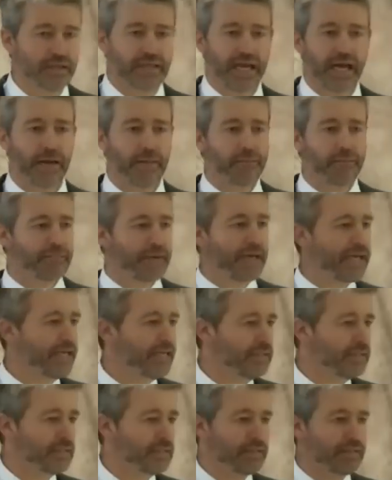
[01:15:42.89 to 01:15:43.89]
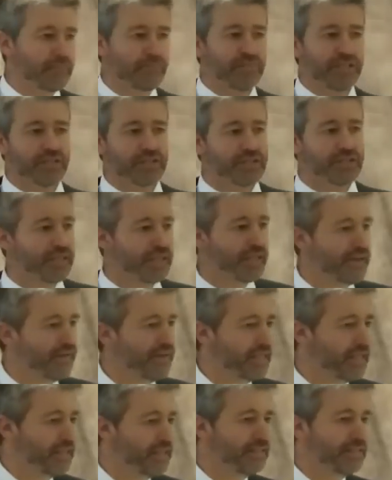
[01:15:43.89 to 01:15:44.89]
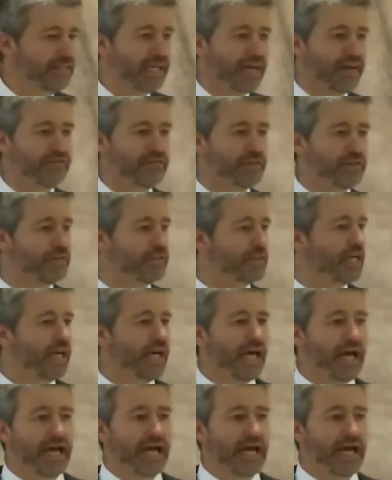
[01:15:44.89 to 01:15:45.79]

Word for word: campaigns and missionary endeavors